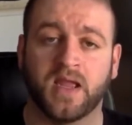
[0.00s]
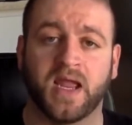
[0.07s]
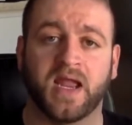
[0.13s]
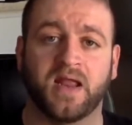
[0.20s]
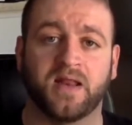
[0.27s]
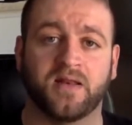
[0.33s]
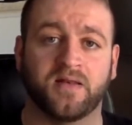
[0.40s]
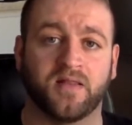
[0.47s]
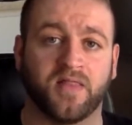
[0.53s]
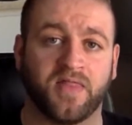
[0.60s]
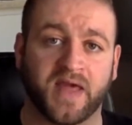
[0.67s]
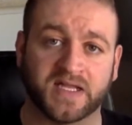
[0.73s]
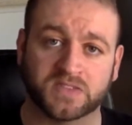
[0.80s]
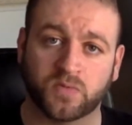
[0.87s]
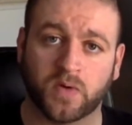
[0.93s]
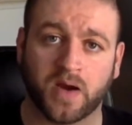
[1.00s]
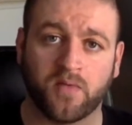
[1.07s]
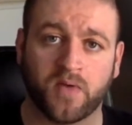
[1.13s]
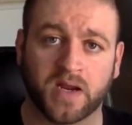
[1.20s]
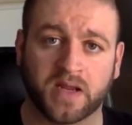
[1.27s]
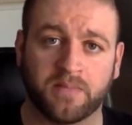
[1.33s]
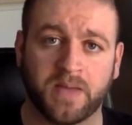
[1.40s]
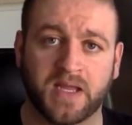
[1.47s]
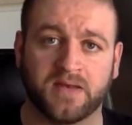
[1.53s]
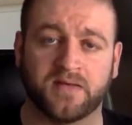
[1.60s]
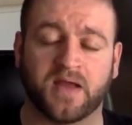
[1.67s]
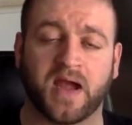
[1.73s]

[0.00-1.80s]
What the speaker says: And that's what I recommend.